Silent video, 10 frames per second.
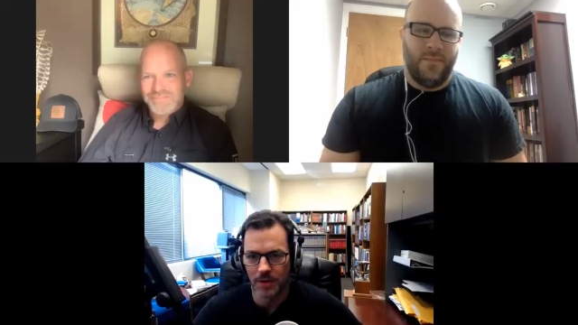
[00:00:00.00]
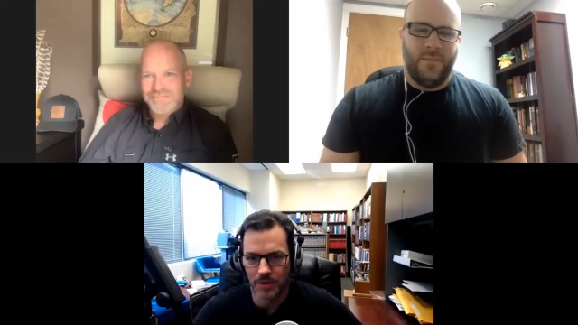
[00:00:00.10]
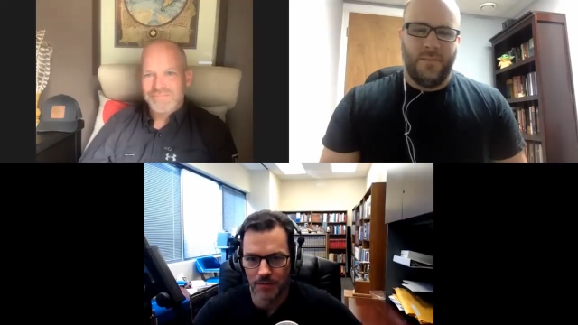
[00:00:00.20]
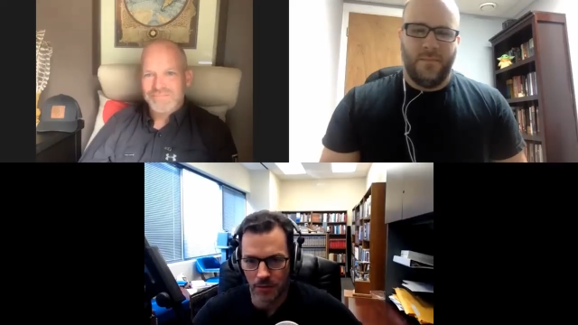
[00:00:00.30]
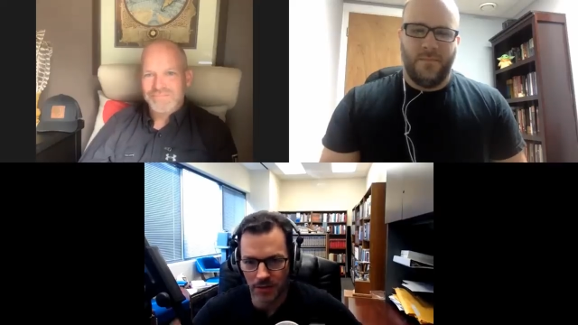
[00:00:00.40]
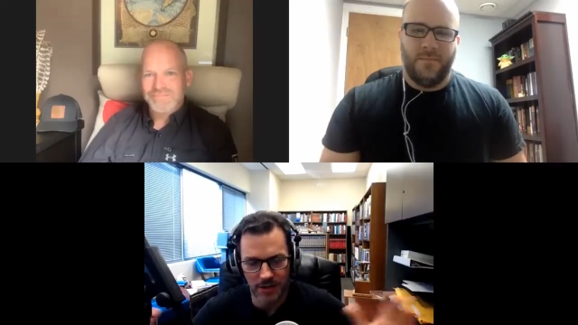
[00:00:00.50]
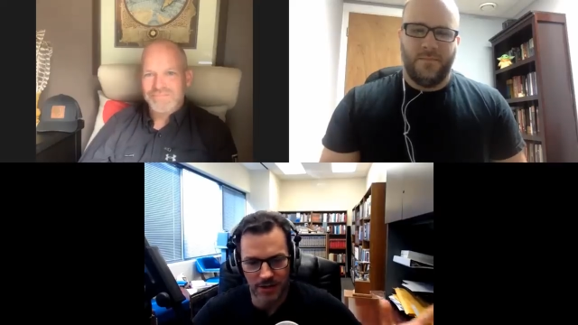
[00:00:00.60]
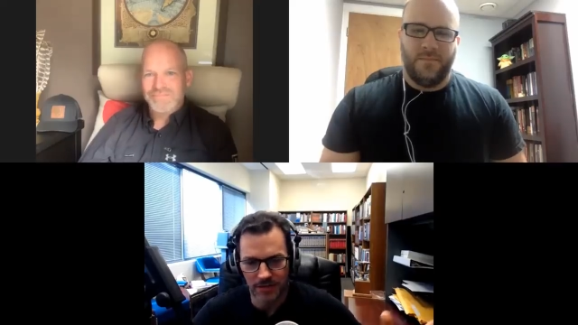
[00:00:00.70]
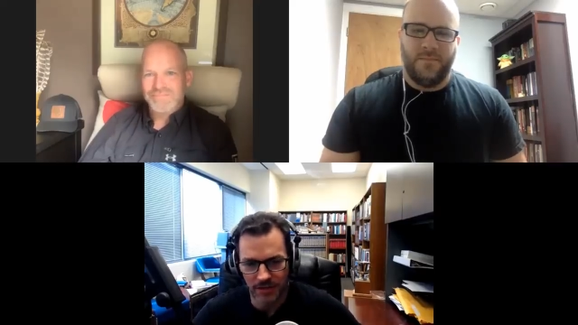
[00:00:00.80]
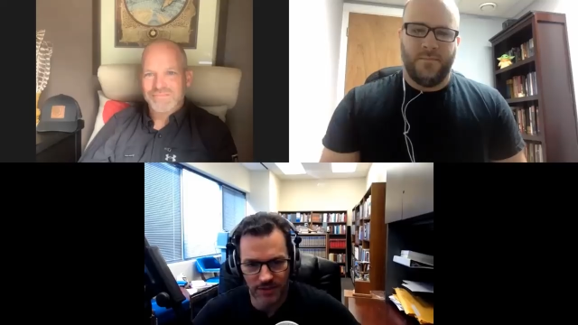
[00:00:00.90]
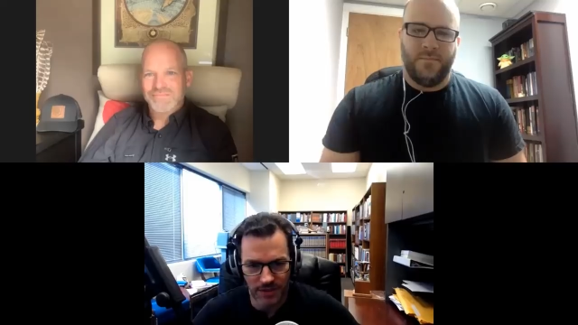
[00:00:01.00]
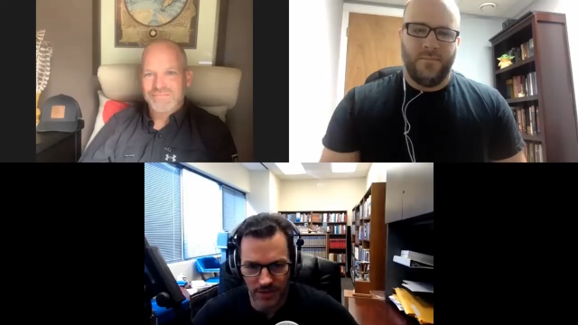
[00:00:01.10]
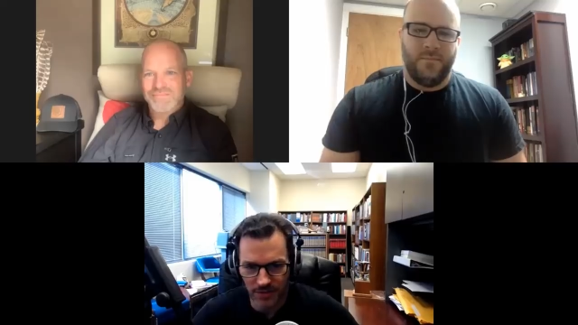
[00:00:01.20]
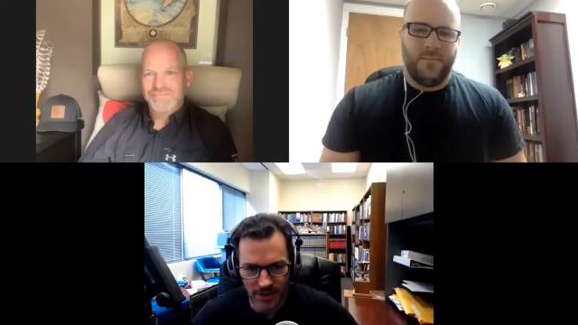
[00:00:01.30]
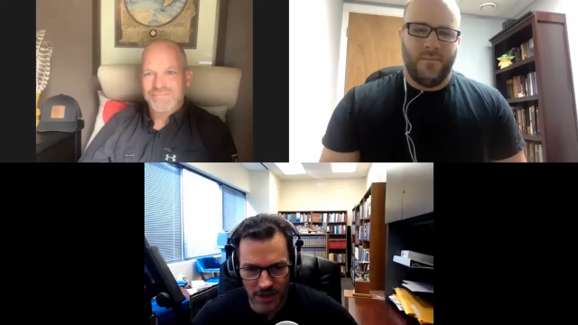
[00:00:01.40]
Speaker 1: 14 to
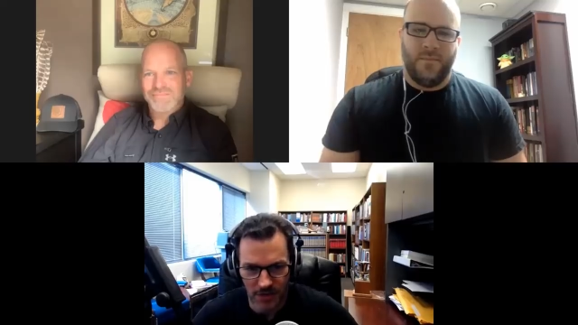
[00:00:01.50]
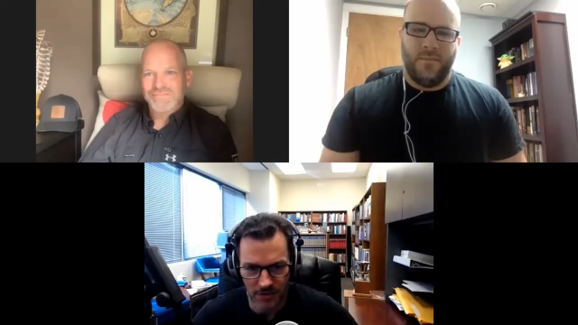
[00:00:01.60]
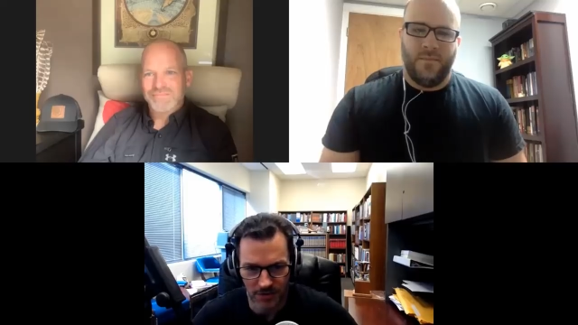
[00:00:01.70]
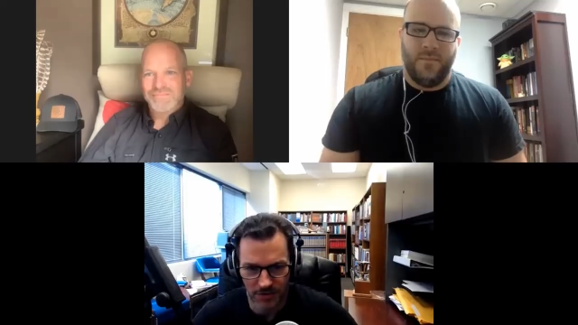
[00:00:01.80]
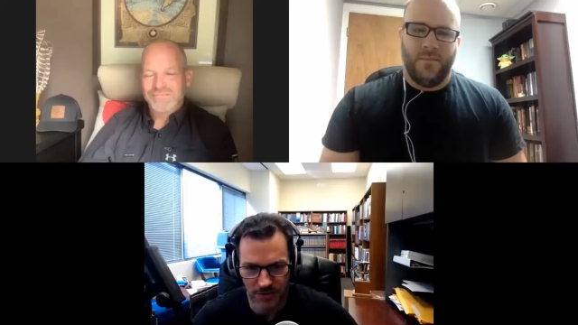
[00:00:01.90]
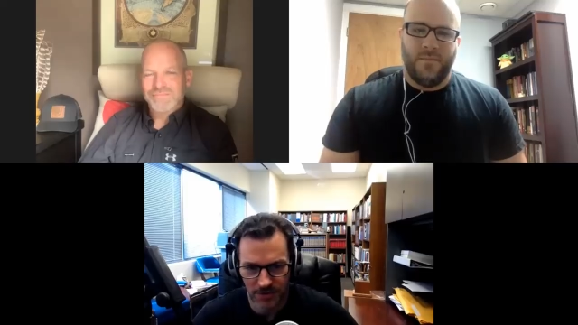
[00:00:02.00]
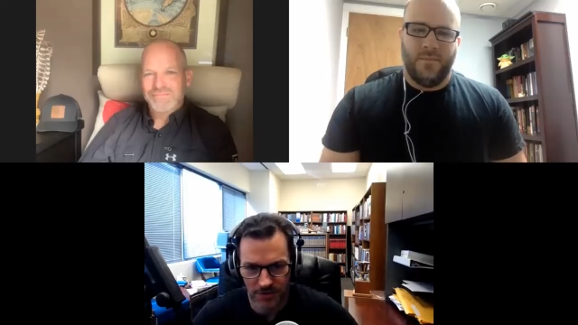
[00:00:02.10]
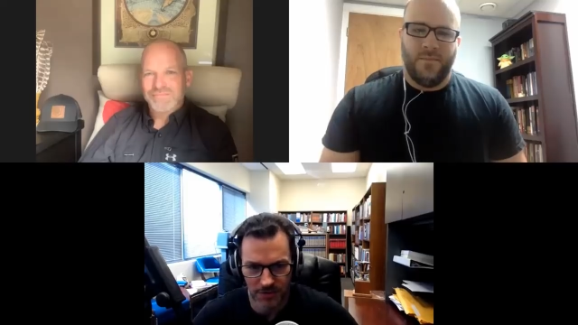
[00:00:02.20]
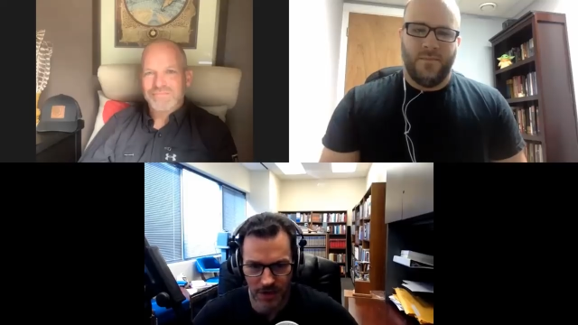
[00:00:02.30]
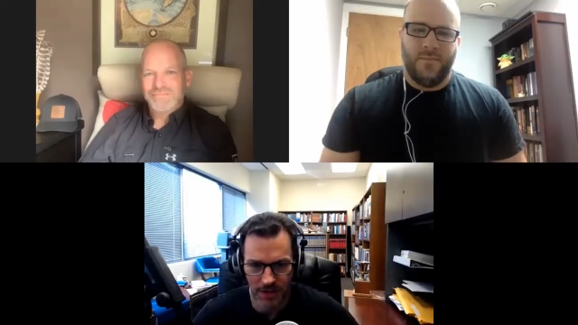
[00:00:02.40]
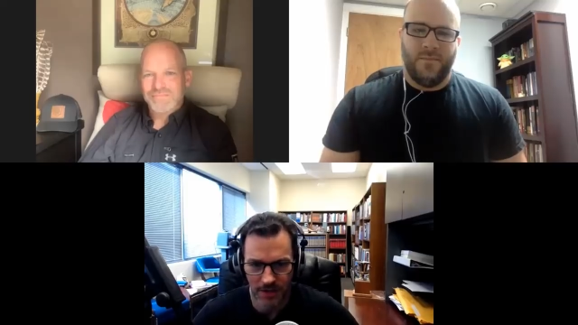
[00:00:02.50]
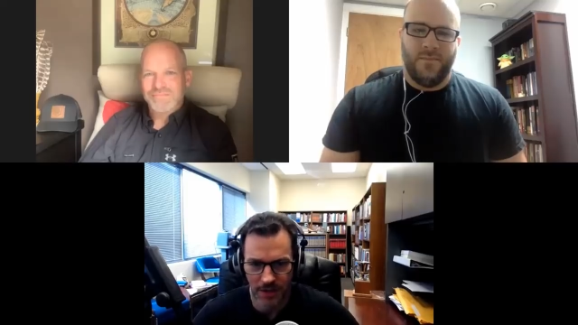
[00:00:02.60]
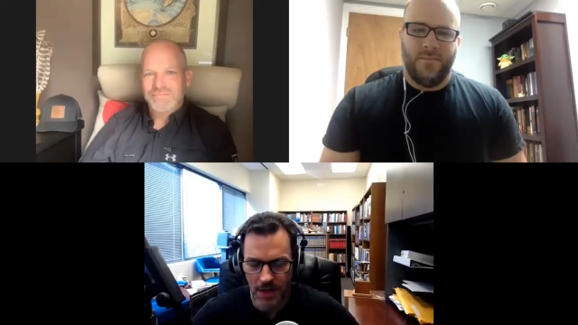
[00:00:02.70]
1600 years, right?